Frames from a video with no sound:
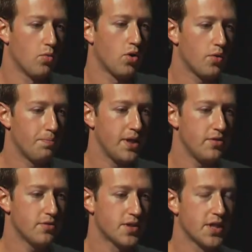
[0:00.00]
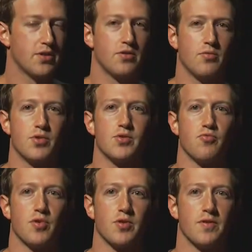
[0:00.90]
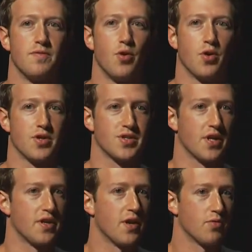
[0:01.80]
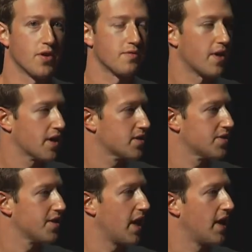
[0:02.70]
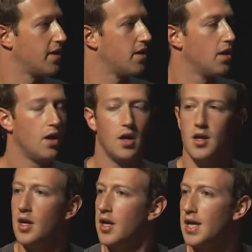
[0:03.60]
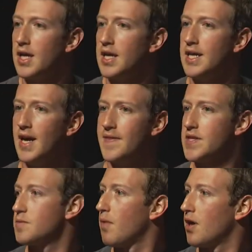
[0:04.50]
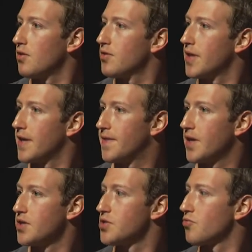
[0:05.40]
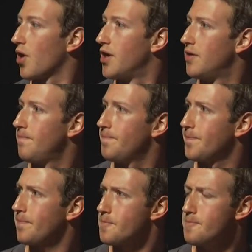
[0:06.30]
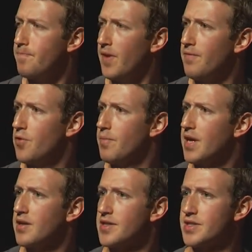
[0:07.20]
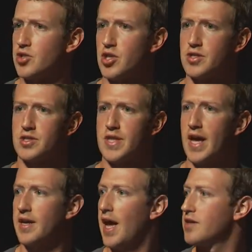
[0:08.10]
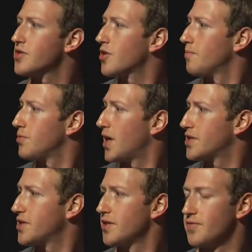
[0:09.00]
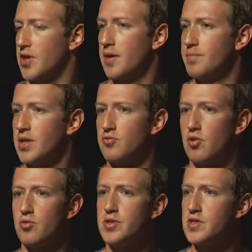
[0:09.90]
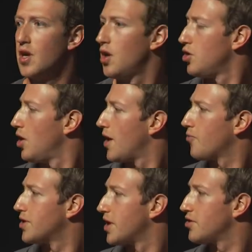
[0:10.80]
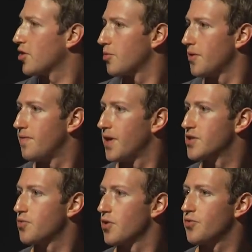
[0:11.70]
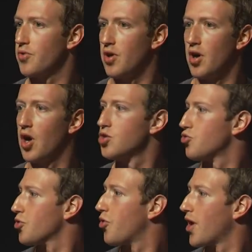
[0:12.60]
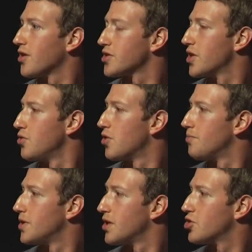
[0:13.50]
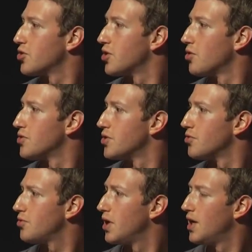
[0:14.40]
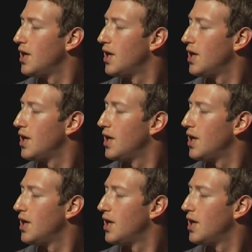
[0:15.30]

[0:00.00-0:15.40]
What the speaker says: Well, Peter Thiel was really focused on network effects. And he had this model that I think is right for making decisions that as the complexity of the company grows, every day you're going to be faced with 100 things that you could potentially go do.